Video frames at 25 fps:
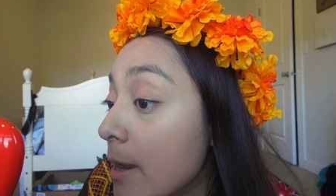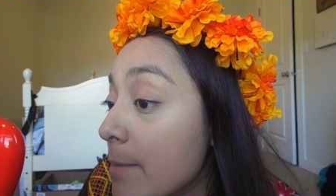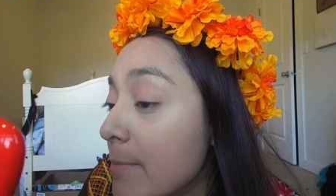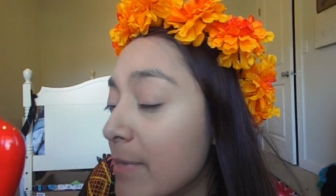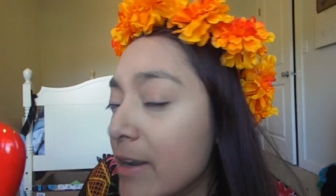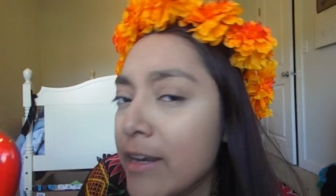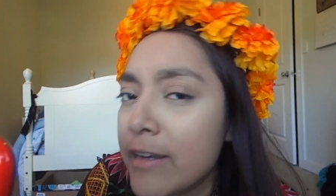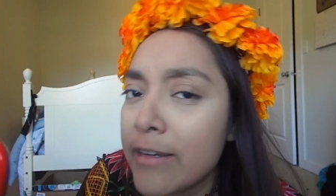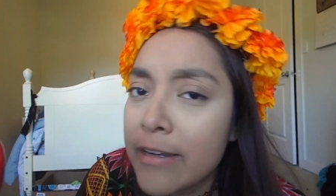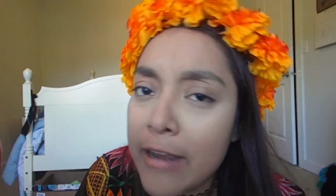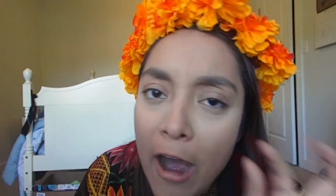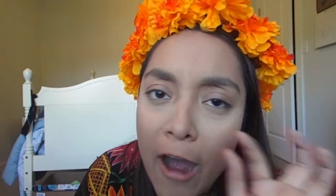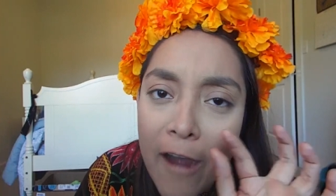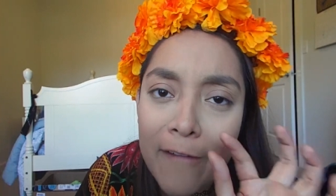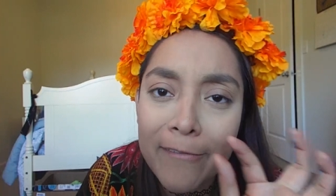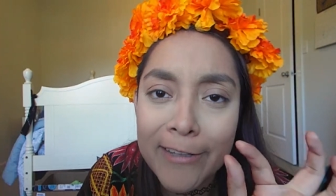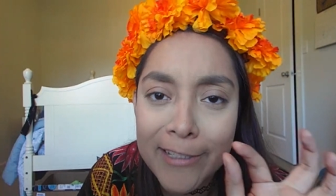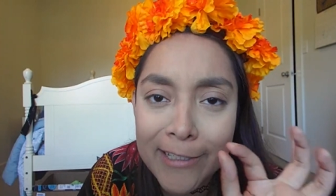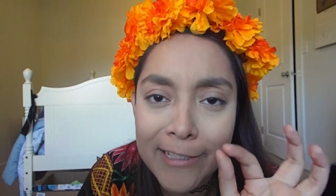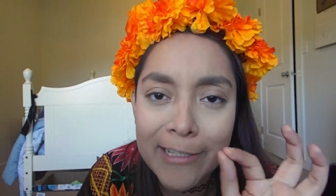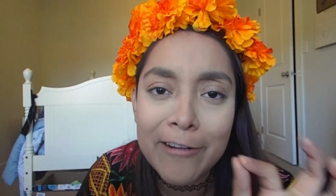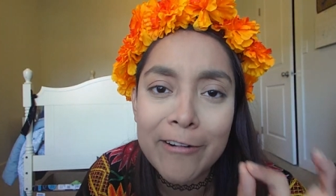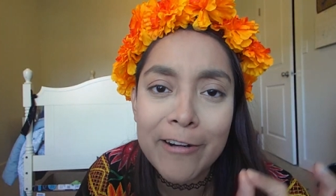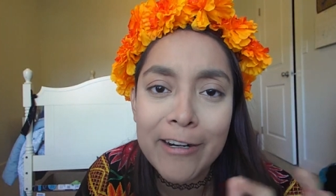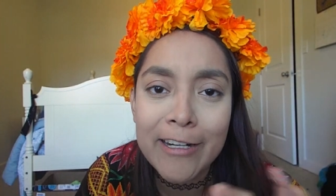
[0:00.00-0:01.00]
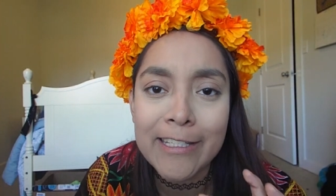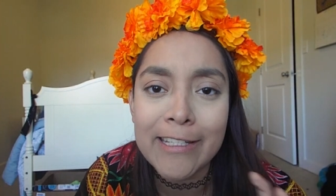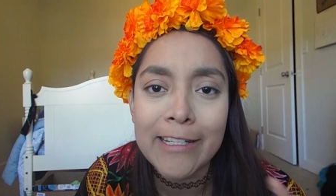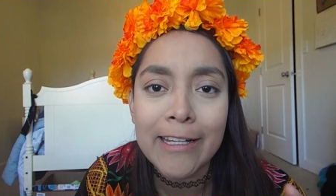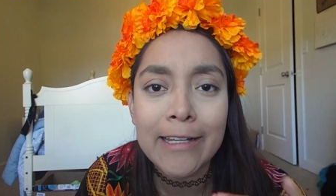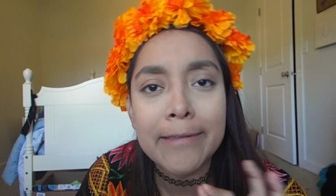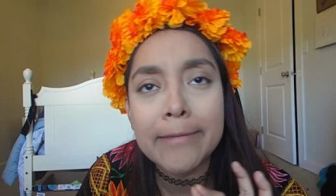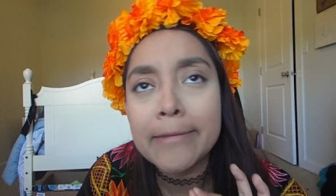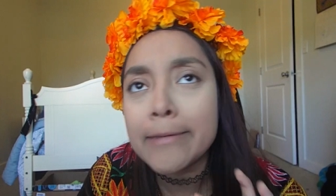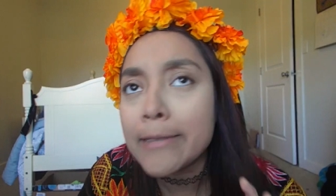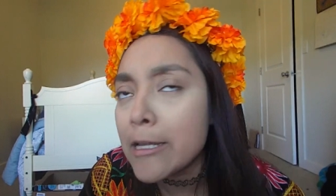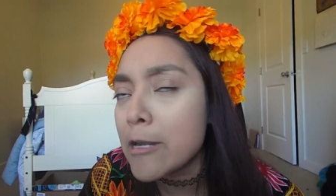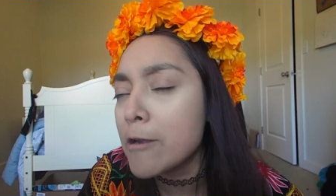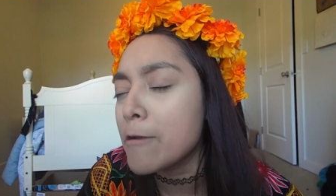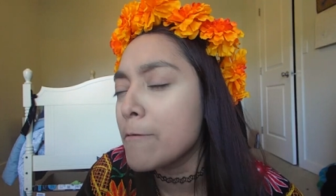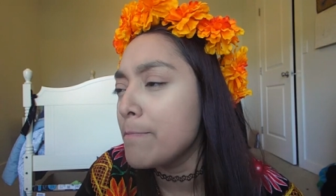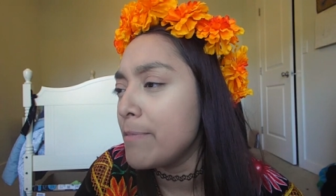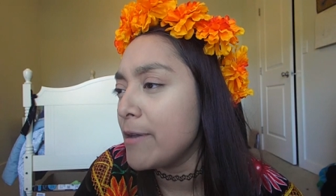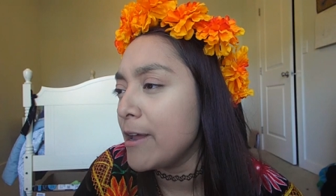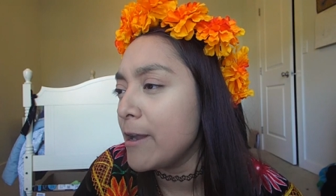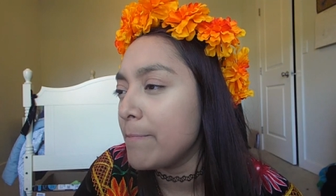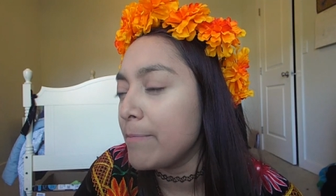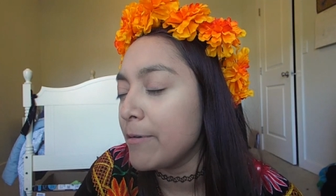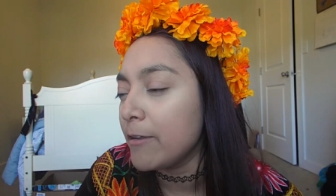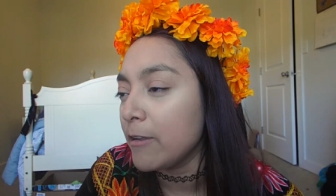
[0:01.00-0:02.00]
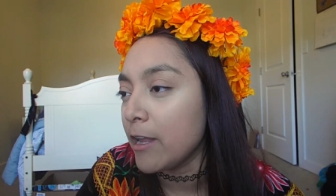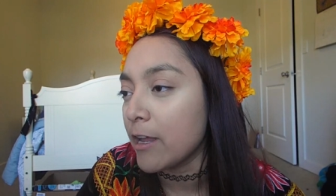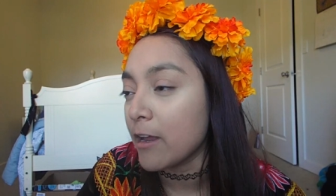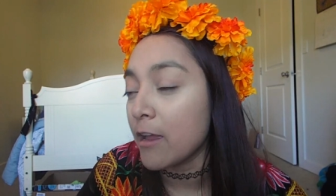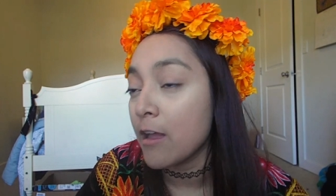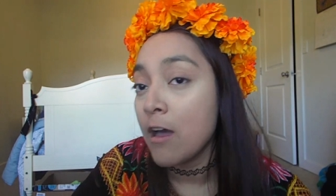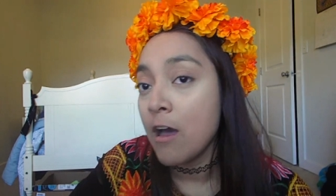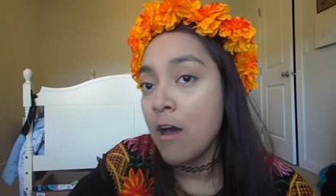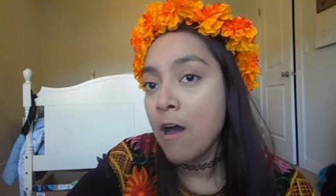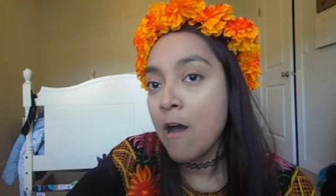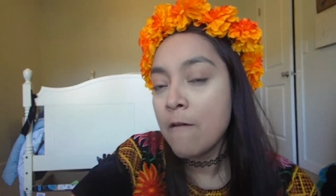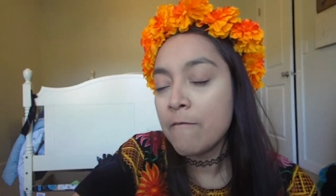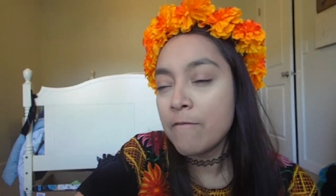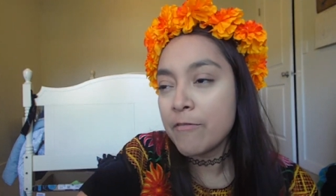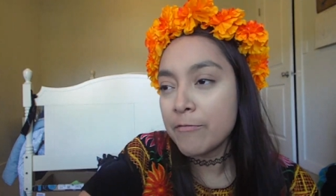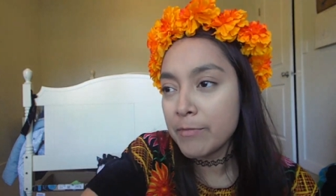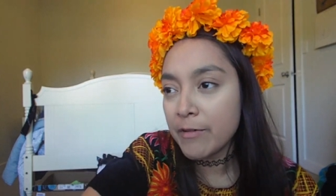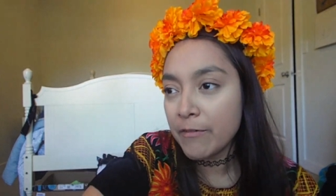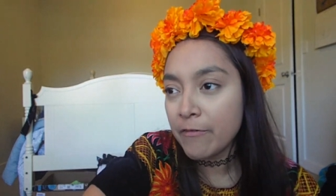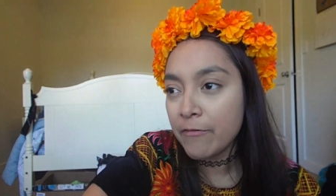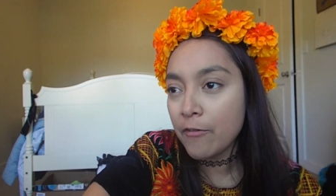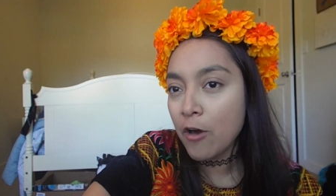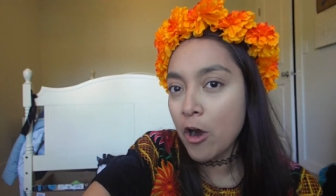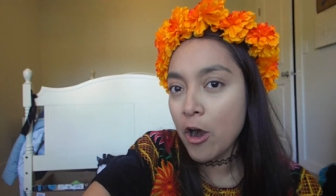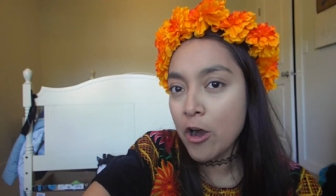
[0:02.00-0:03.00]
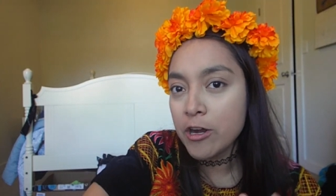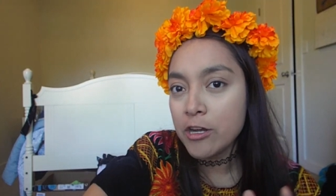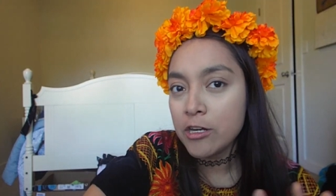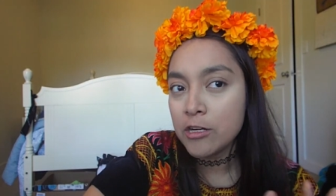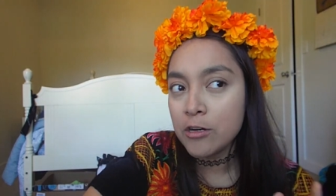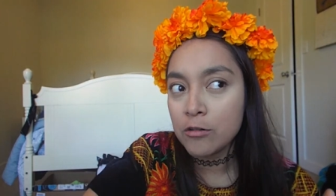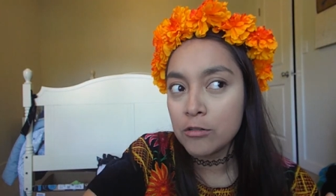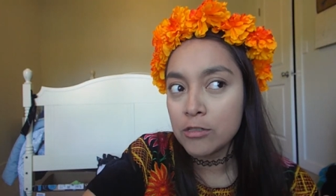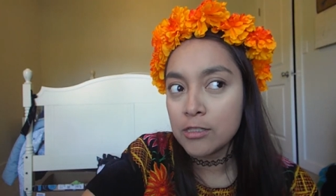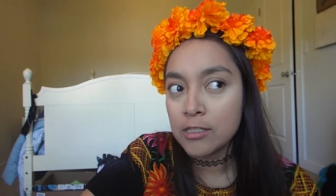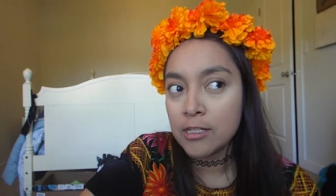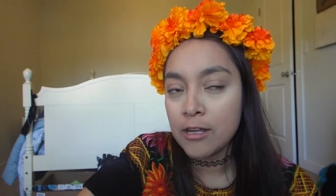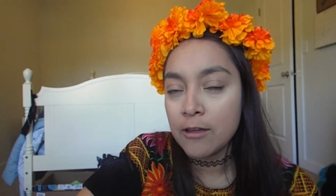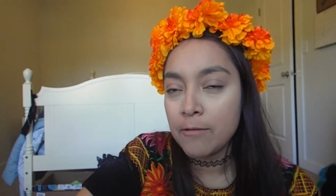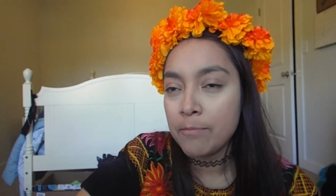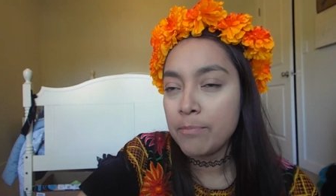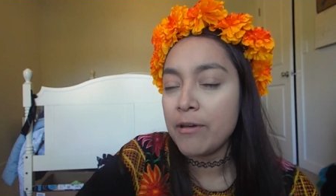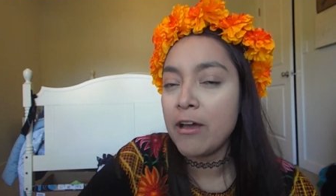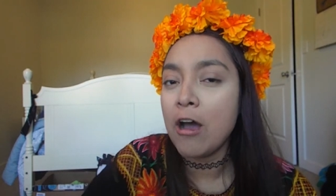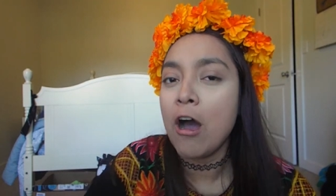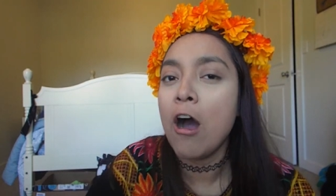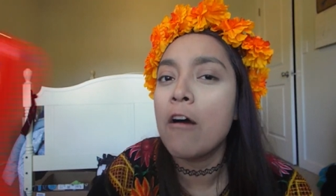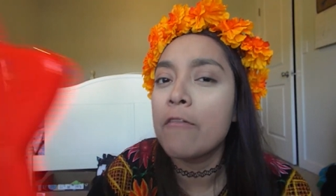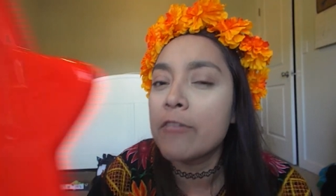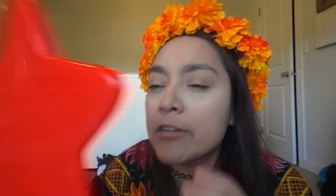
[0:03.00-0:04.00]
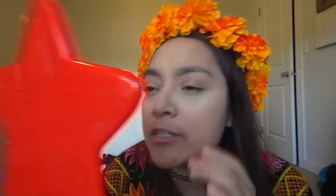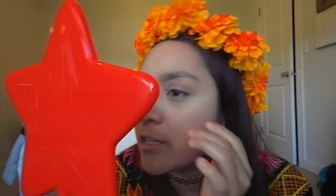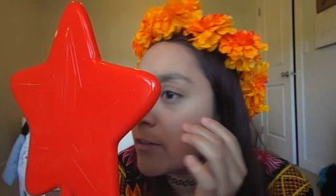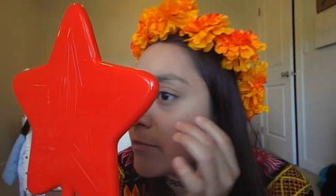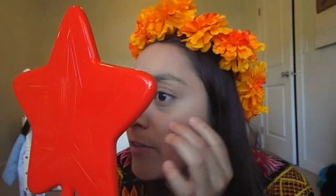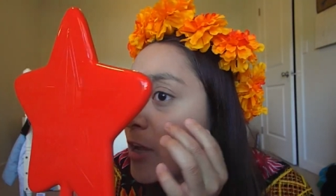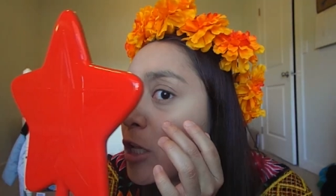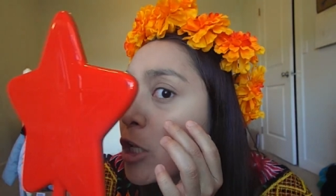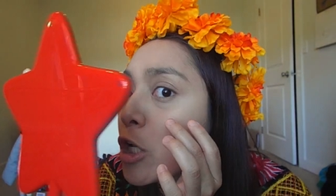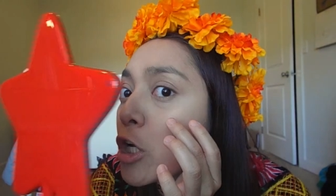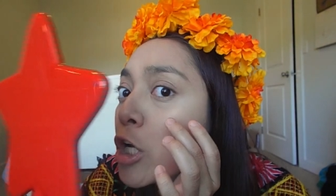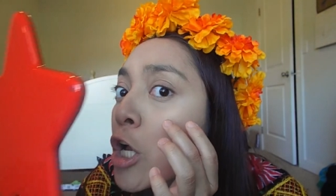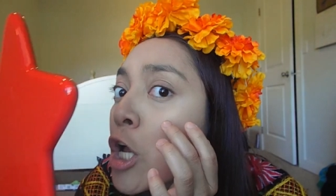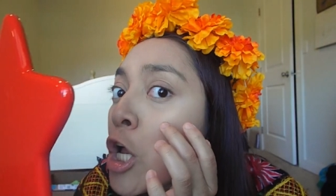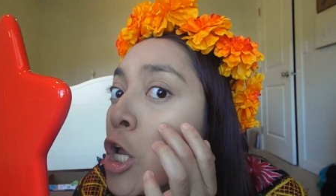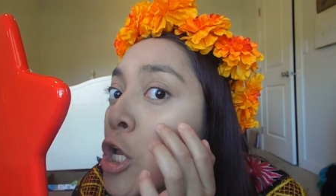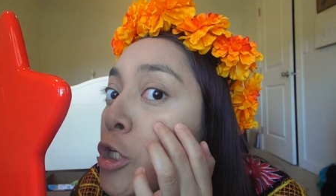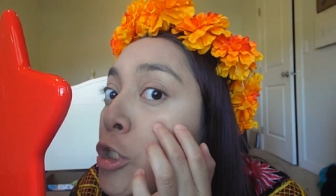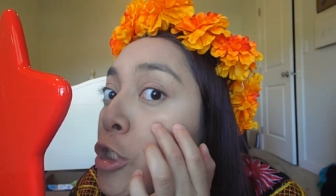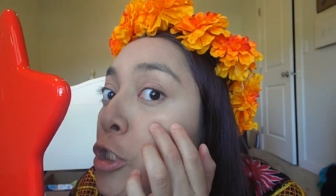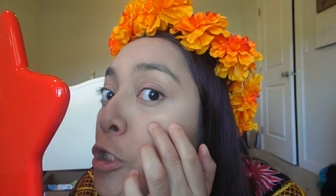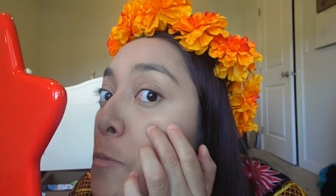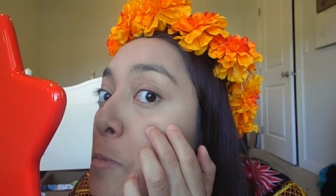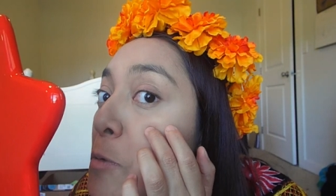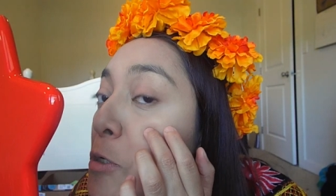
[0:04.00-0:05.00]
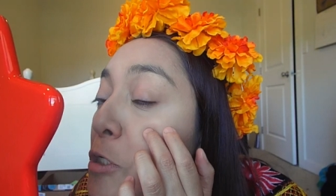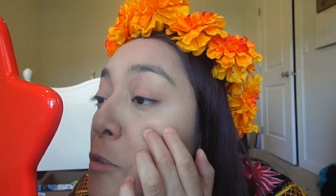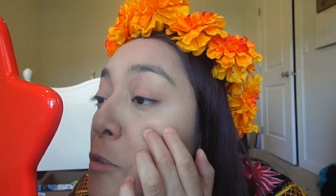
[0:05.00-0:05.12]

I mean, obviously you're gonna see a little bit, but like from afar you don't see it, but obviously if I look super,